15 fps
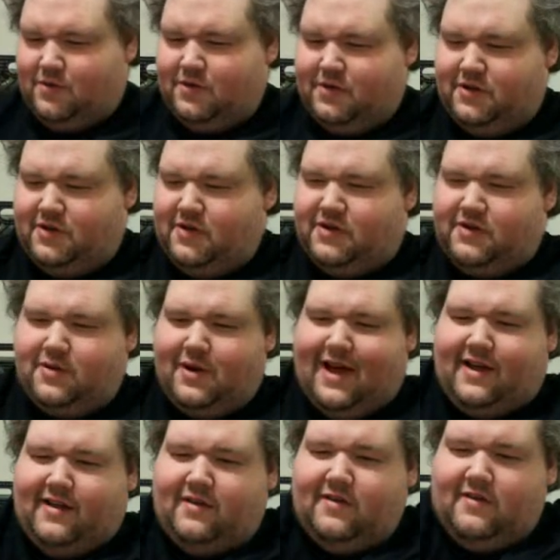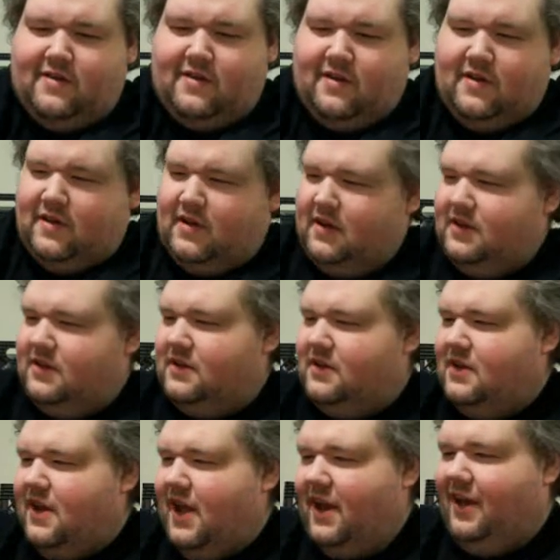Wouldn't do it to it.
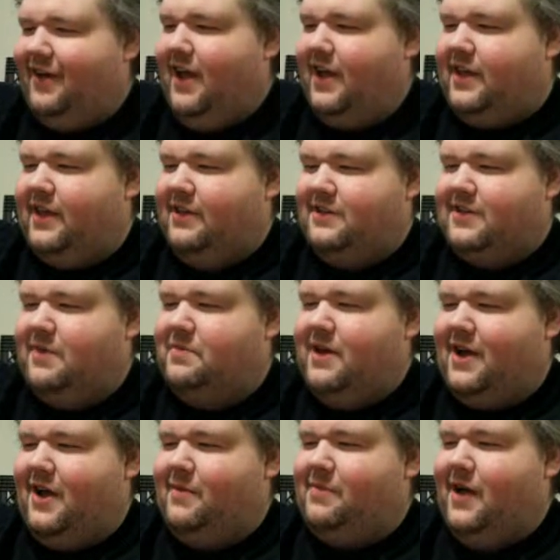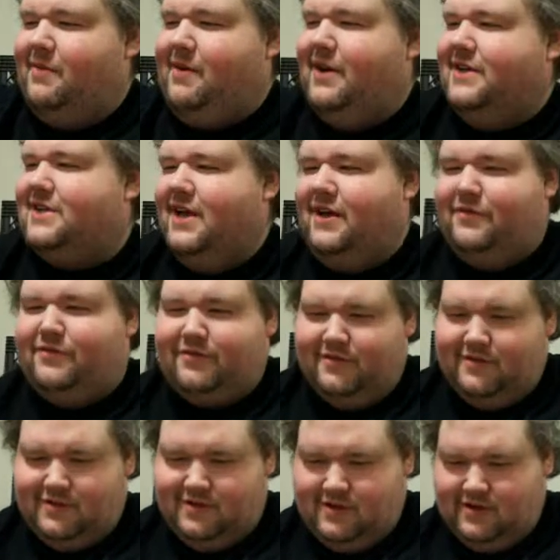Hey look, I killed something all by myself.
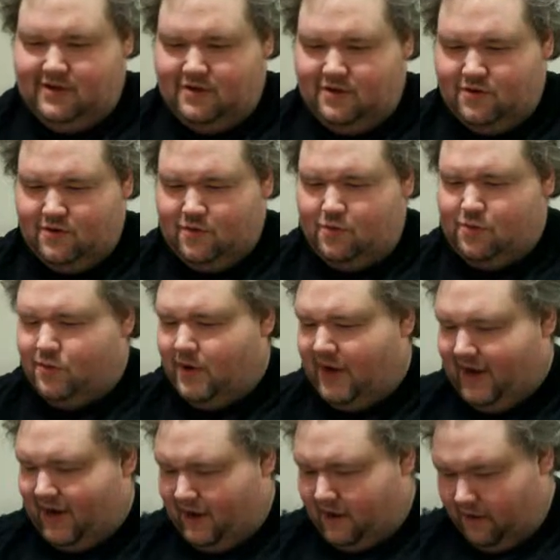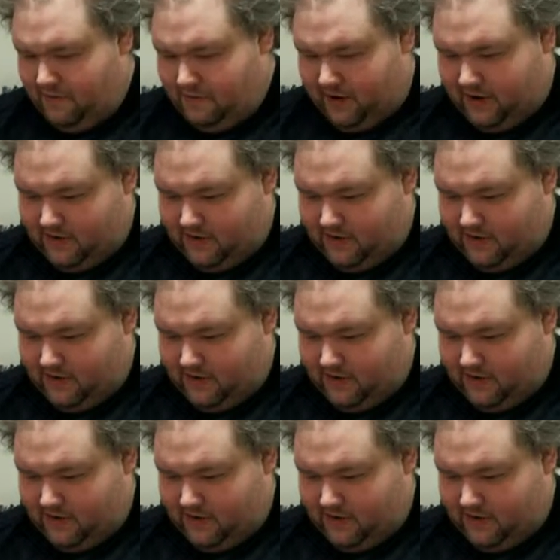Yay! Ooh, and I got armor.